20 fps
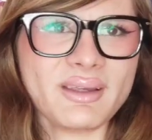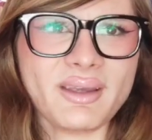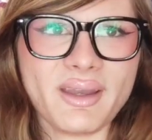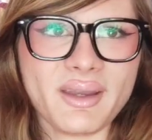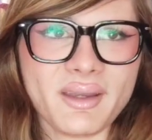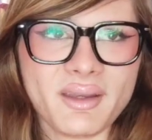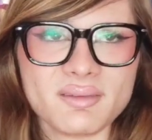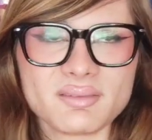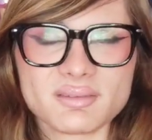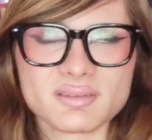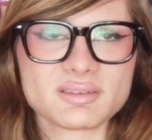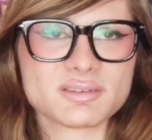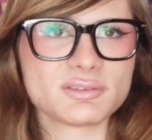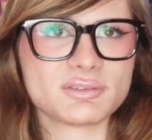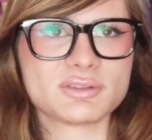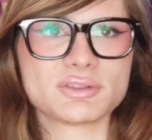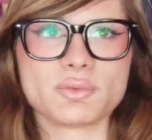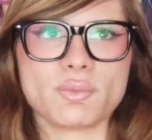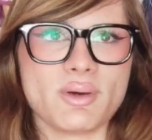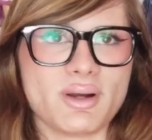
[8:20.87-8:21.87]
8 to
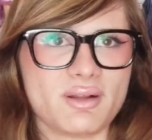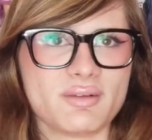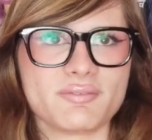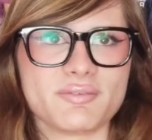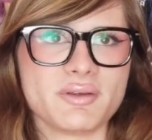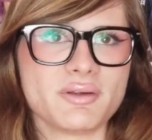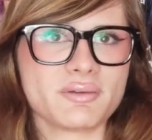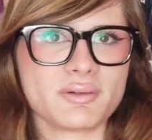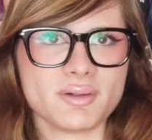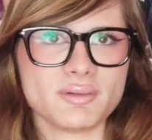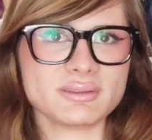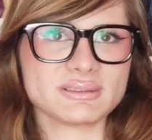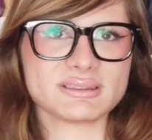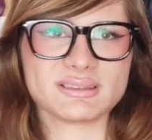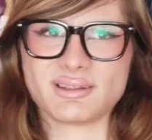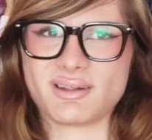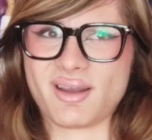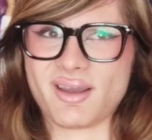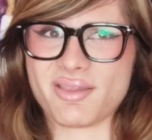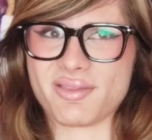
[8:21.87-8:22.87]
12 euros,
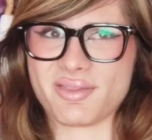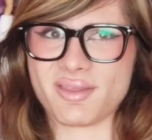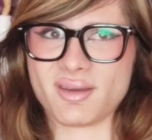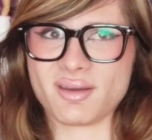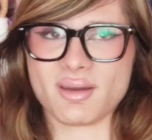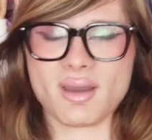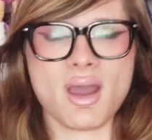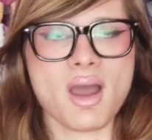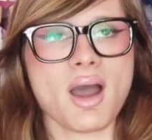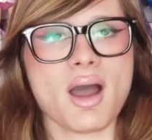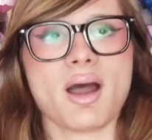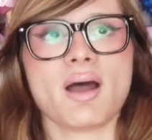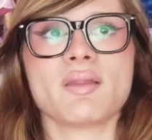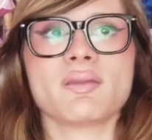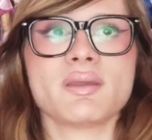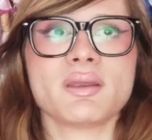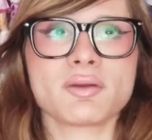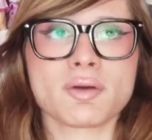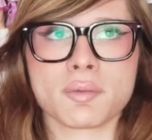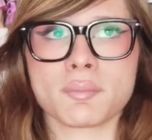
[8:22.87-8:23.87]
I think,
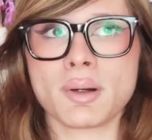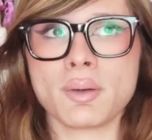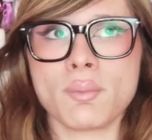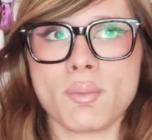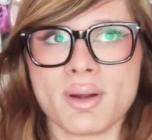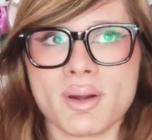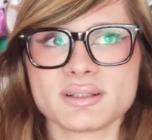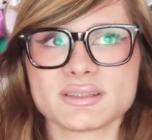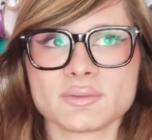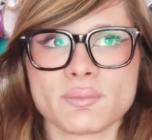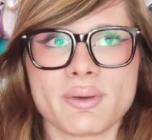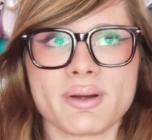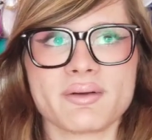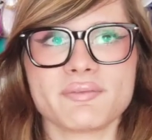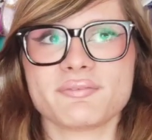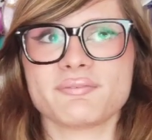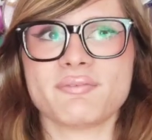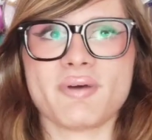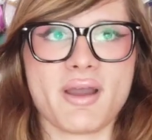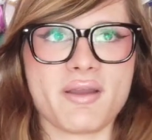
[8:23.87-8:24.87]
and the normal ones were
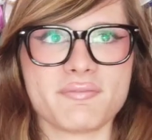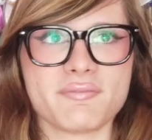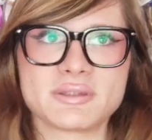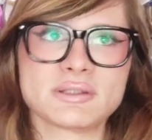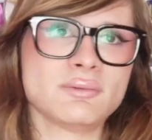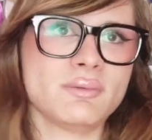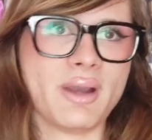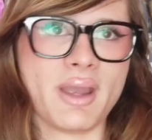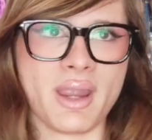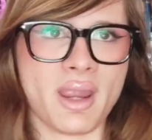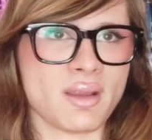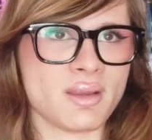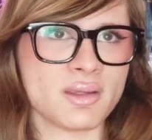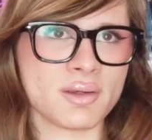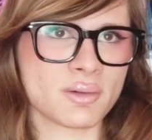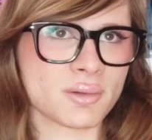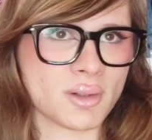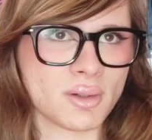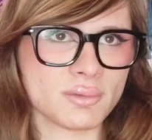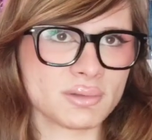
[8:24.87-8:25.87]
5 to 8
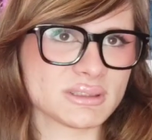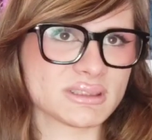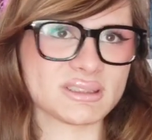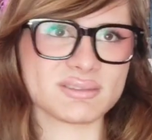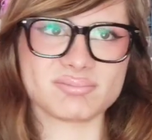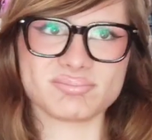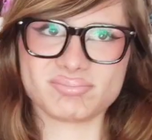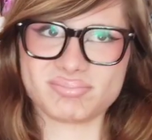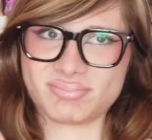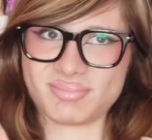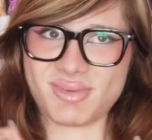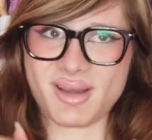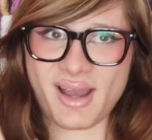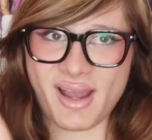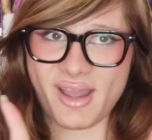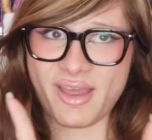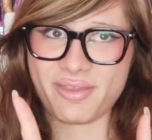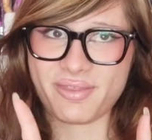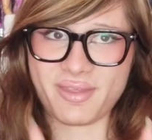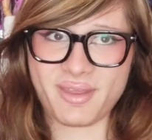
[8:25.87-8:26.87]
euros,
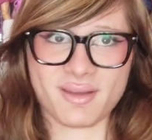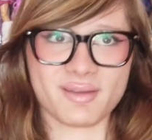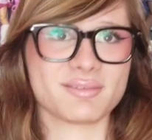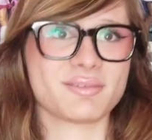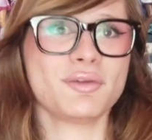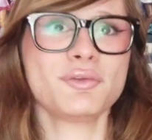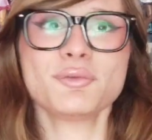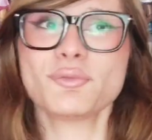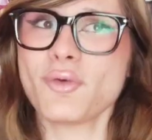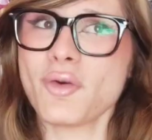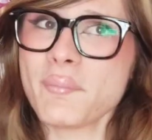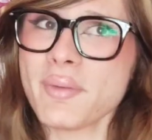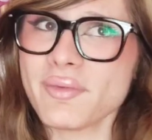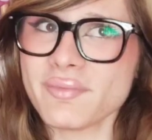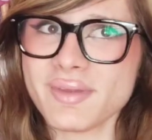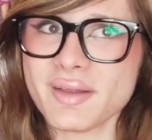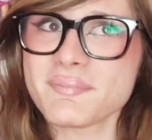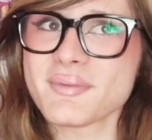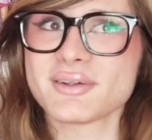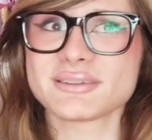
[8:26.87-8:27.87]
I think. Don't quote me
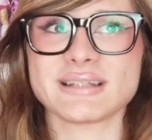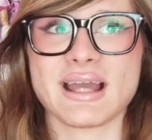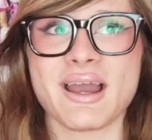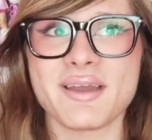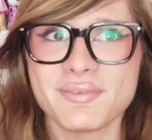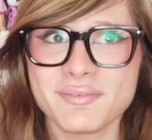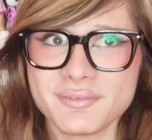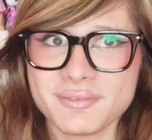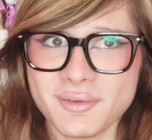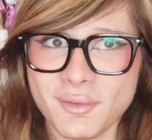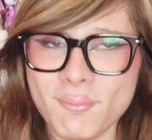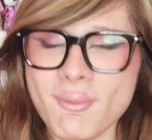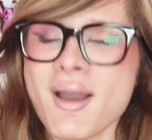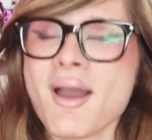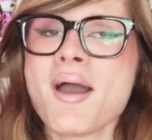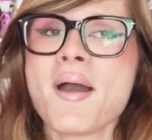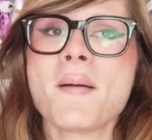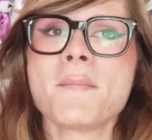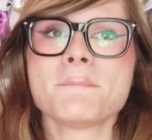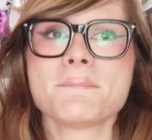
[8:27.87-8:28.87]
on that because I don't know,
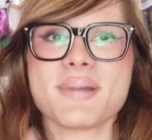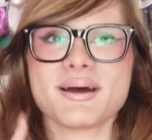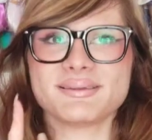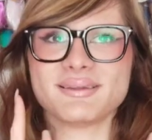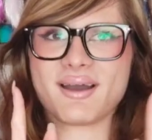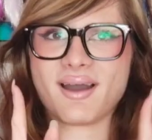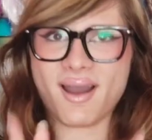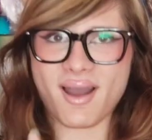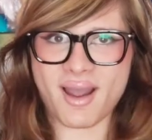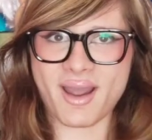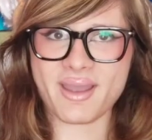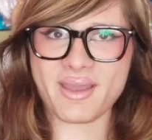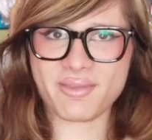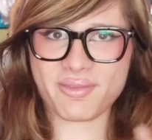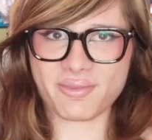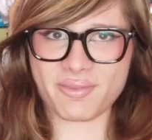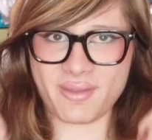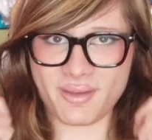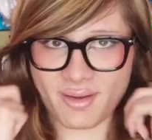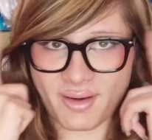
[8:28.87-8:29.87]
but I
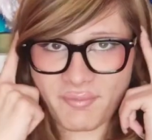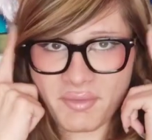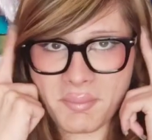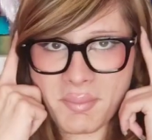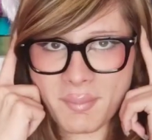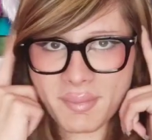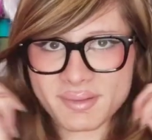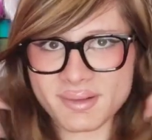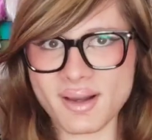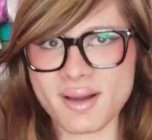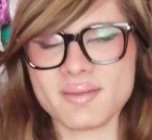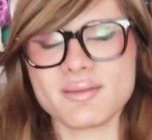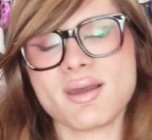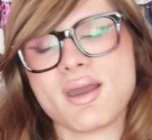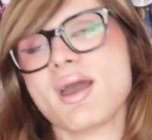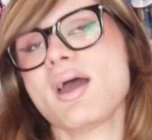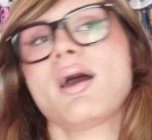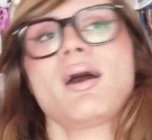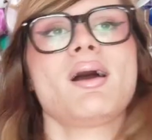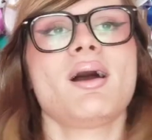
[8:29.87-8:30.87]
think I remember that.
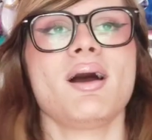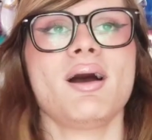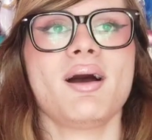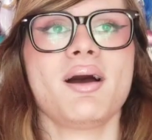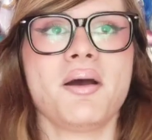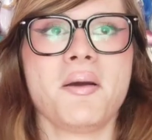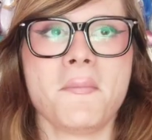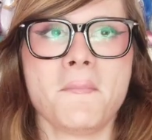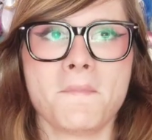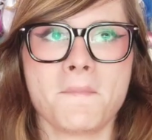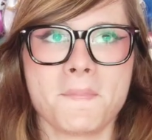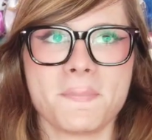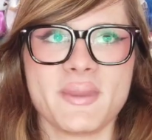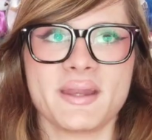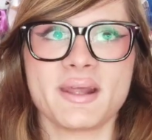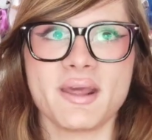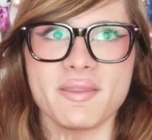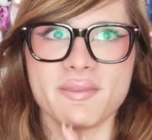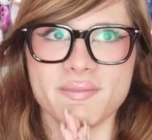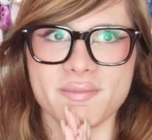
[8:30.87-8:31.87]
And
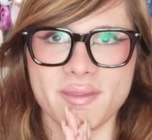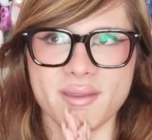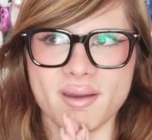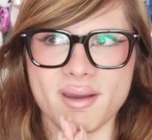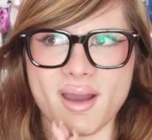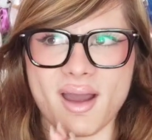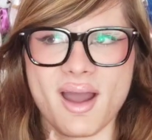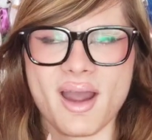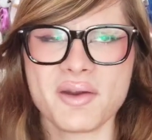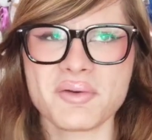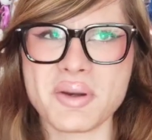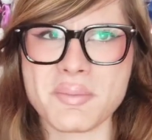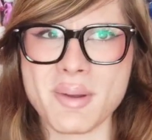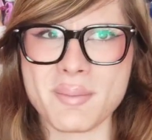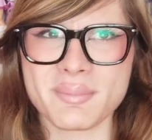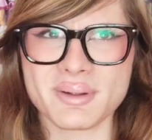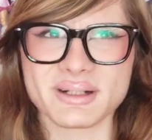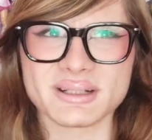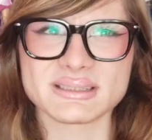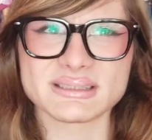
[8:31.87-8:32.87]
I think I
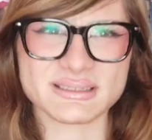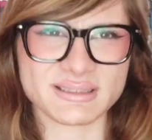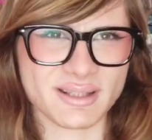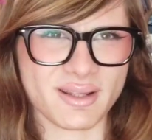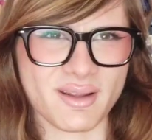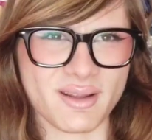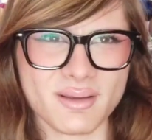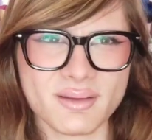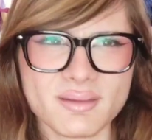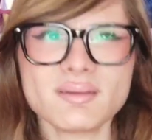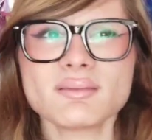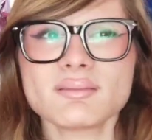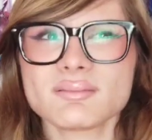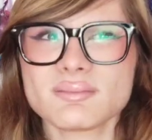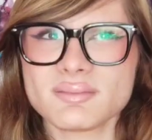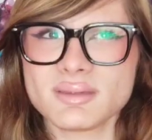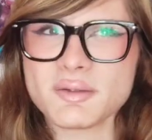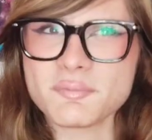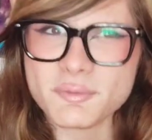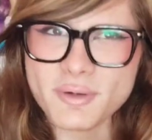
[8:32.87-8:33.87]
remember seeing
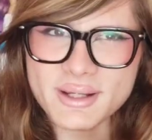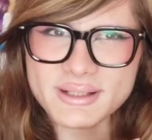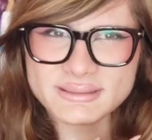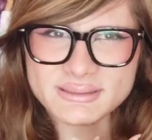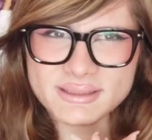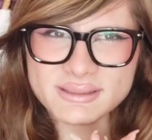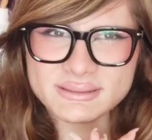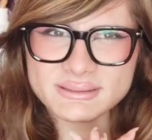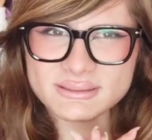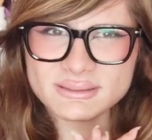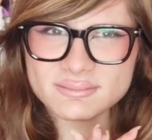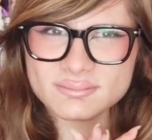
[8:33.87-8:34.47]
the prices,